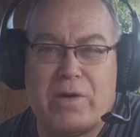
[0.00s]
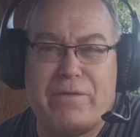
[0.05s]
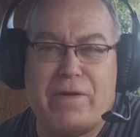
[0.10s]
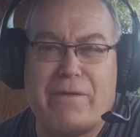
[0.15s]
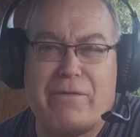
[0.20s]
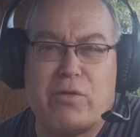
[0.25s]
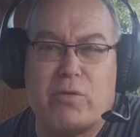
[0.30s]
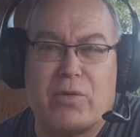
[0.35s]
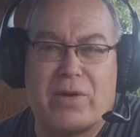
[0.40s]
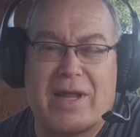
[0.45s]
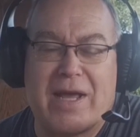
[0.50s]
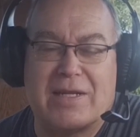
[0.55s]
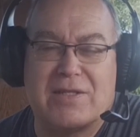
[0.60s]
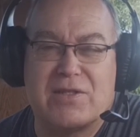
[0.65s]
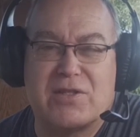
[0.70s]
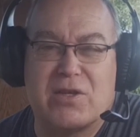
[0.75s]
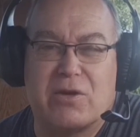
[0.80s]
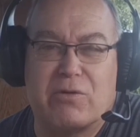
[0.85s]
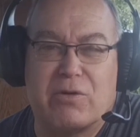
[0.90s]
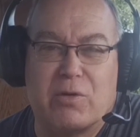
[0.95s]
What if everyone
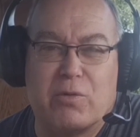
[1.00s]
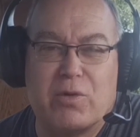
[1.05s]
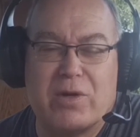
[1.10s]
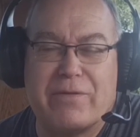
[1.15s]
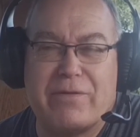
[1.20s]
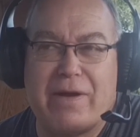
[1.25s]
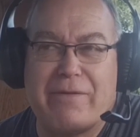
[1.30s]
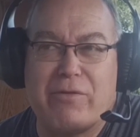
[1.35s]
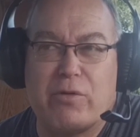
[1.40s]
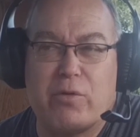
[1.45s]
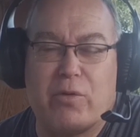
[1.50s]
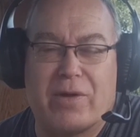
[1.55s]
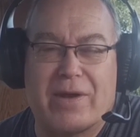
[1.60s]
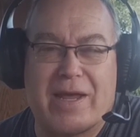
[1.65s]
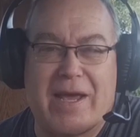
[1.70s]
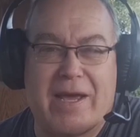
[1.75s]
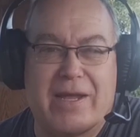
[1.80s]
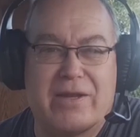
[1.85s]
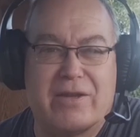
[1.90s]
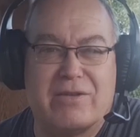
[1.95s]
had solar? What if
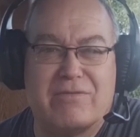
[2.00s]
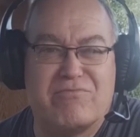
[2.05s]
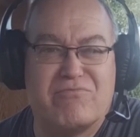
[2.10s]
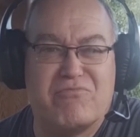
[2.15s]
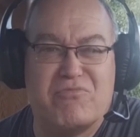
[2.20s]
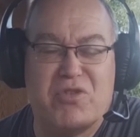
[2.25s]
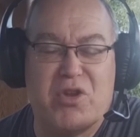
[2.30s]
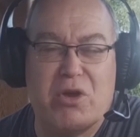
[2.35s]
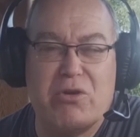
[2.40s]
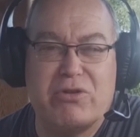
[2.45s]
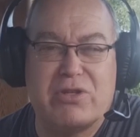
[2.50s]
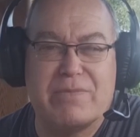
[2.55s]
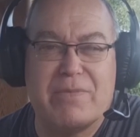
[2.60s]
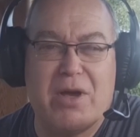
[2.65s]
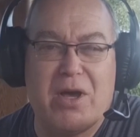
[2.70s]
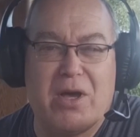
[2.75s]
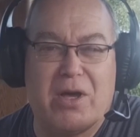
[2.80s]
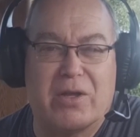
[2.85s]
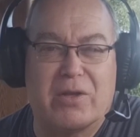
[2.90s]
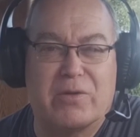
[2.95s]
everyone had no
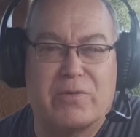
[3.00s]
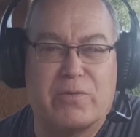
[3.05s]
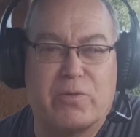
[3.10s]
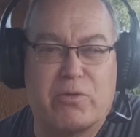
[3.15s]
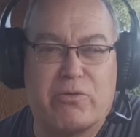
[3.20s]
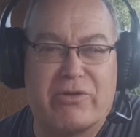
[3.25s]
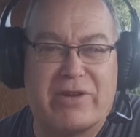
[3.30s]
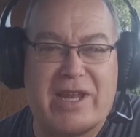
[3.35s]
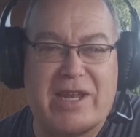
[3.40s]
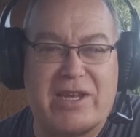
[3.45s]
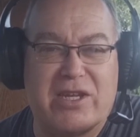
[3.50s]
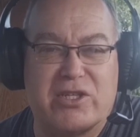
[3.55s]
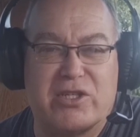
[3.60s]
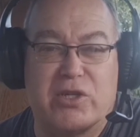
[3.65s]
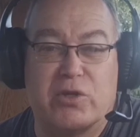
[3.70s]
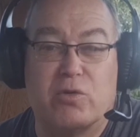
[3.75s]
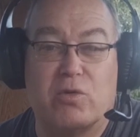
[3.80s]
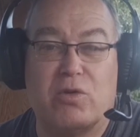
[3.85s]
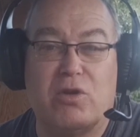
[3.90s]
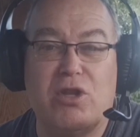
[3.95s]
demand for grid
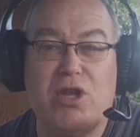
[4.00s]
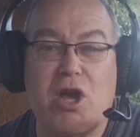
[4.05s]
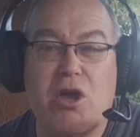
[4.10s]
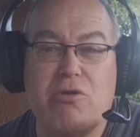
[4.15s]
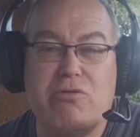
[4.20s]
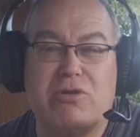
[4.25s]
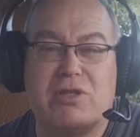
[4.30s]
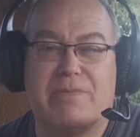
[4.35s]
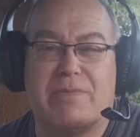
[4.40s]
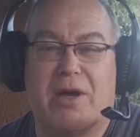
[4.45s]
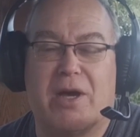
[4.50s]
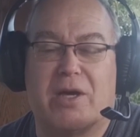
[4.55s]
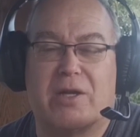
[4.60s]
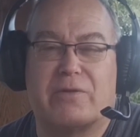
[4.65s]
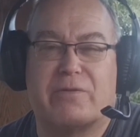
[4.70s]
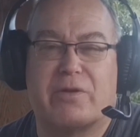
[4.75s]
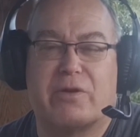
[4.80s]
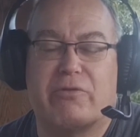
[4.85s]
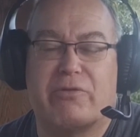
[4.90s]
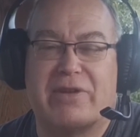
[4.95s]
energy or low
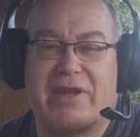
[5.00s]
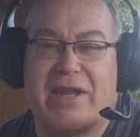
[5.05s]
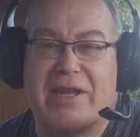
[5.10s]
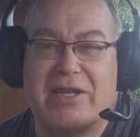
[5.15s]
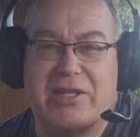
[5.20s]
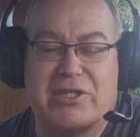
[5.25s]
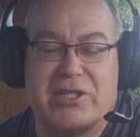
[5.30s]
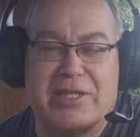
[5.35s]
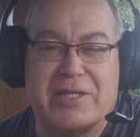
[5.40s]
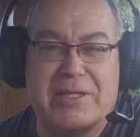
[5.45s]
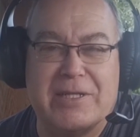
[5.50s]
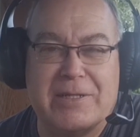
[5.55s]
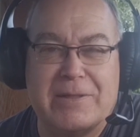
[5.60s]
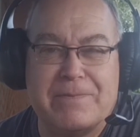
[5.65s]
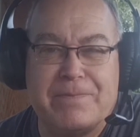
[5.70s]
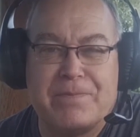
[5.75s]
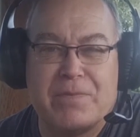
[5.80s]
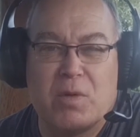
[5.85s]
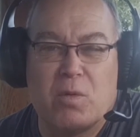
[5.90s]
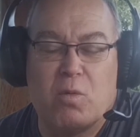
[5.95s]
demand for grid energy?
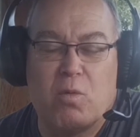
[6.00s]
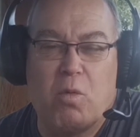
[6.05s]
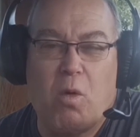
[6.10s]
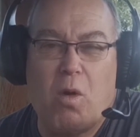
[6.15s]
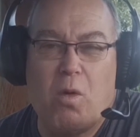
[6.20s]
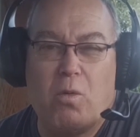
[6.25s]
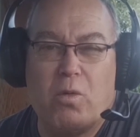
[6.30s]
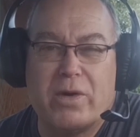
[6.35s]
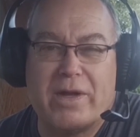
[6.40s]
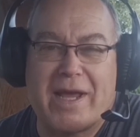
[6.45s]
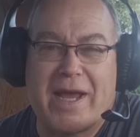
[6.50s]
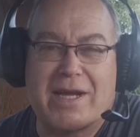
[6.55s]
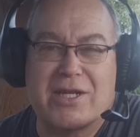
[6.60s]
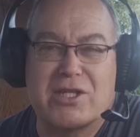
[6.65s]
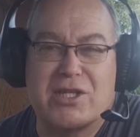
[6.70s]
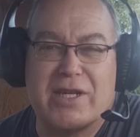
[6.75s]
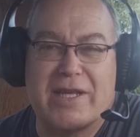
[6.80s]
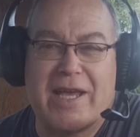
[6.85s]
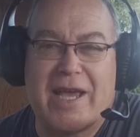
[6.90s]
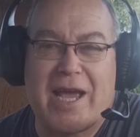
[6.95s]
What would
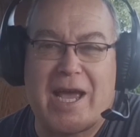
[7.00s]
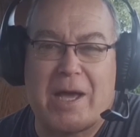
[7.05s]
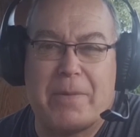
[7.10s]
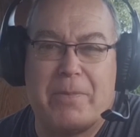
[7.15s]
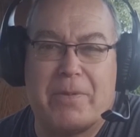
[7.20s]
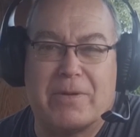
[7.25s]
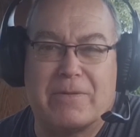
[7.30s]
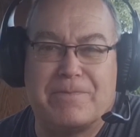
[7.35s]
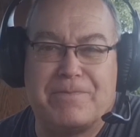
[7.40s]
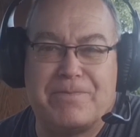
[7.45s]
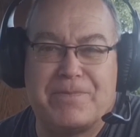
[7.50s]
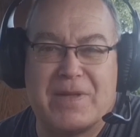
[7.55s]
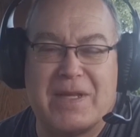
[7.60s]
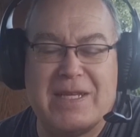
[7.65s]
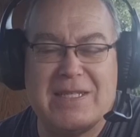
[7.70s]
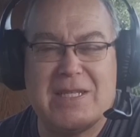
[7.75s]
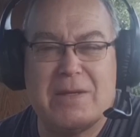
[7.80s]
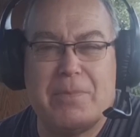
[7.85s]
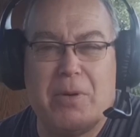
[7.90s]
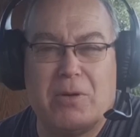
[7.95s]
actually happen?
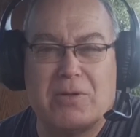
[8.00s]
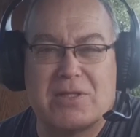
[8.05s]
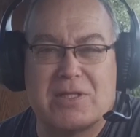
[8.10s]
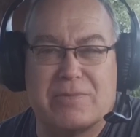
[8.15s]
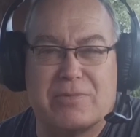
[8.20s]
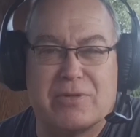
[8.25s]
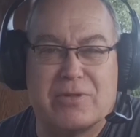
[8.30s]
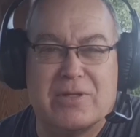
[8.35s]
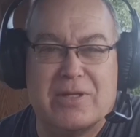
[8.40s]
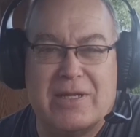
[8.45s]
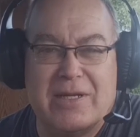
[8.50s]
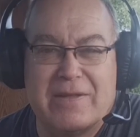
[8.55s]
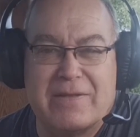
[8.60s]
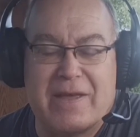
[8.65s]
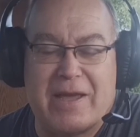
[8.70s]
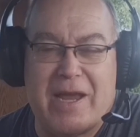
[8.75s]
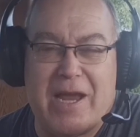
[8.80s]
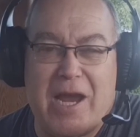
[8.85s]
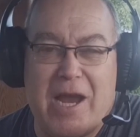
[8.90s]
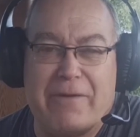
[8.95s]
Is it possible
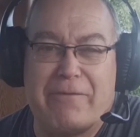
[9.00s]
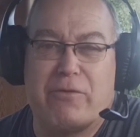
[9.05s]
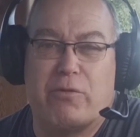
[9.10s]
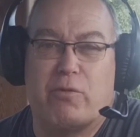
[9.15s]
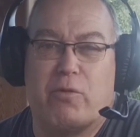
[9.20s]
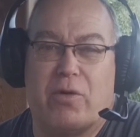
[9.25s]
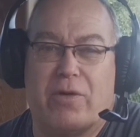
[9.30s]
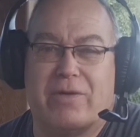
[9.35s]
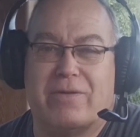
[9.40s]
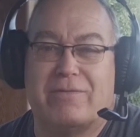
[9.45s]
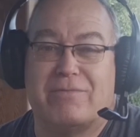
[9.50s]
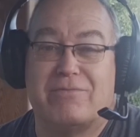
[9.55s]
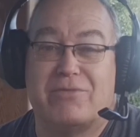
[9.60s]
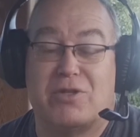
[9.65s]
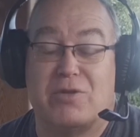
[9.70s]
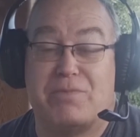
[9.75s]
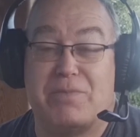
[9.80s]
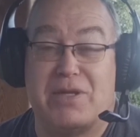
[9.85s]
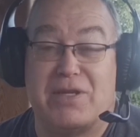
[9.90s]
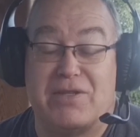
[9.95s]
that everyone
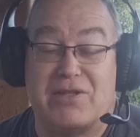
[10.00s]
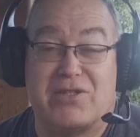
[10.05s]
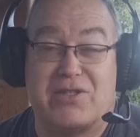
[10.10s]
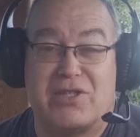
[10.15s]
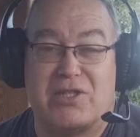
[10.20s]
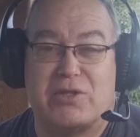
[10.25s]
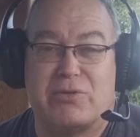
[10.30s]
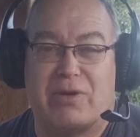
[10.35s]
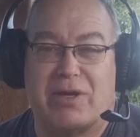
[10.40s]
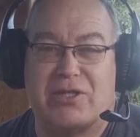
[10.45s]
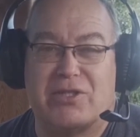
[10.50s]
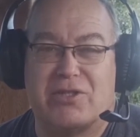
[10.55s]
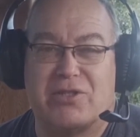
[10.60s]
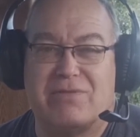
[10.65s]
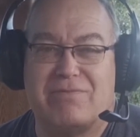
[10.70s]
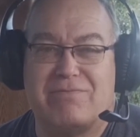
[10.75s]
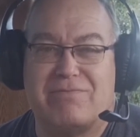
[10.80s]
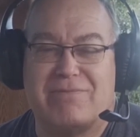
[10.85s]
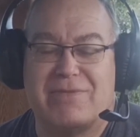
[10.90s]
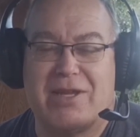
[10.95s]
could be in the
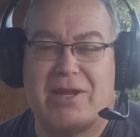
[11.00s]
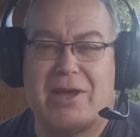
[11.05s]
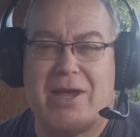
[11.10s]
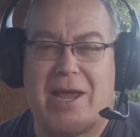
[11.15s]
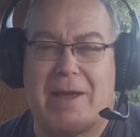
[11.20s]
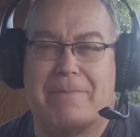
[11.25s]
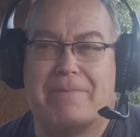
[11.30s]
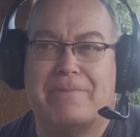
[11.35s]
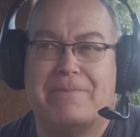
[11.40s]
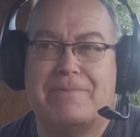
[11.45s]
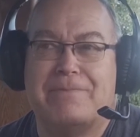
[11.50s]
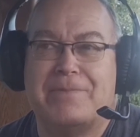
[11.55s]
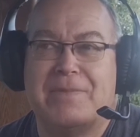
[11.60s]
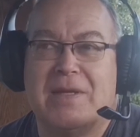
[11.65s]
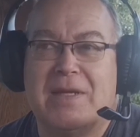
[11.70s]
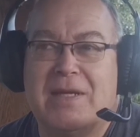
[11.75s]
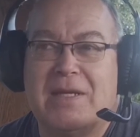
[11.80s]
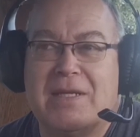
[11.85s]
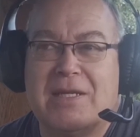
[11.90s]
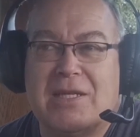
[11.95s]
situation that I am?
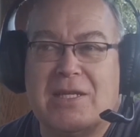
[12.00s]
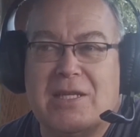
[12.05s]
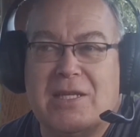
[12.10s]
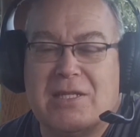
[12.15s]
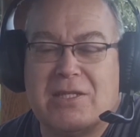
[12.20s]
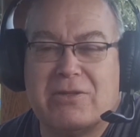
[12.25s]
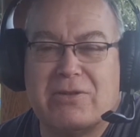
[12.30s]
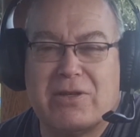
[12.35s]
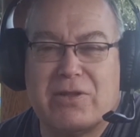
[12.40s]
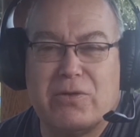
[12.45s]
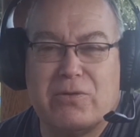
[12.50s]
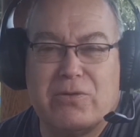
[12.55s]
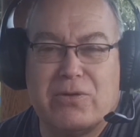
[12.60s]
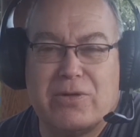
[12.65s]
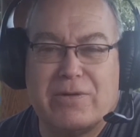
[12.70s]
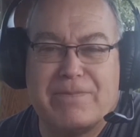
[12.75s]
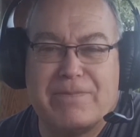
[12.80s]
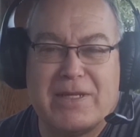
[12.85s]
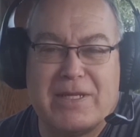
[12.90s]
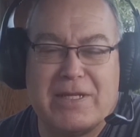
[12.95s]
So I
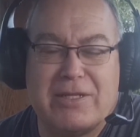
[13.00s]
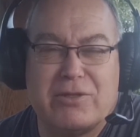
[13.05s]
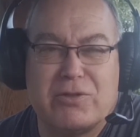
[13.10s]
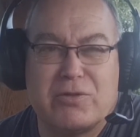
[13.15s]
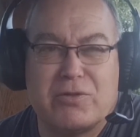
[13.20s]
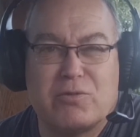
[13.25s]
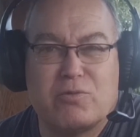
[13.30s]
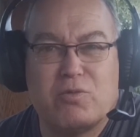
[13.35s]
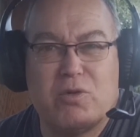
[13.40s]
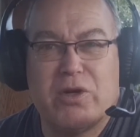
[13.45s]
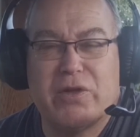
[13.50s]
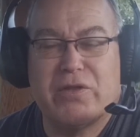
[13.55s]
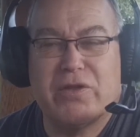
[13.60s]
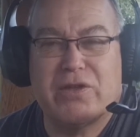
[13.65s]
thought it was